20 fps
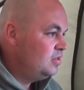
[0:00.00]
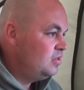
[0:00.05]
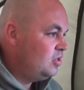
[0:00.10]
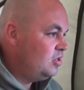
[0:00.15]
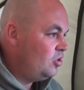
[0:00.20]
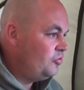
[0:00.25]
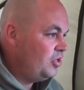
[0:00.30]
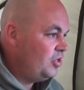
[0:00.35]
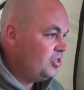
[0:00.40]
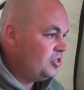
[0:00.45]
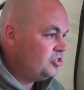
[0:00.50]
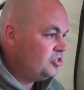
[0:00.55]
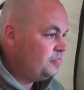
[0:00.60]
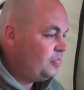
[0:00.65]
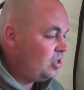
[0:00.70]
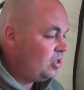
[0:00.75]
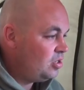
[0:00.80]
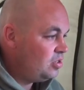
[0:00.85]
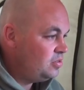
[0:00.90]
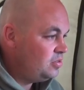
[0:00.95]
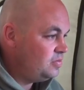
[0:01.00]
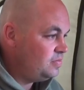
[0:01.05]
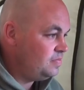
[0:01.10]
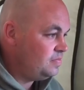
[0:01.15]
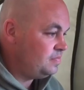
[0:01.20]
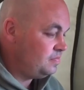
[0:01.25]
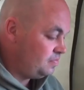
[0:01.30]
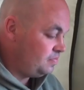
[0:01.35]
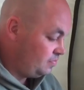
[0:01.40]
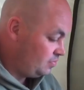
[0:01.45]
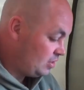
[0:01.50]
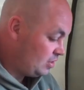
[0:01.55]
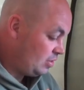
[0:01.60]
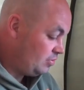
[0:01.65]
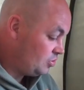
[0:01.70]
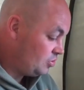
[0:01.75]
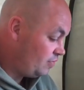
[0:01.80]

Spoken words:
On the other spot, that was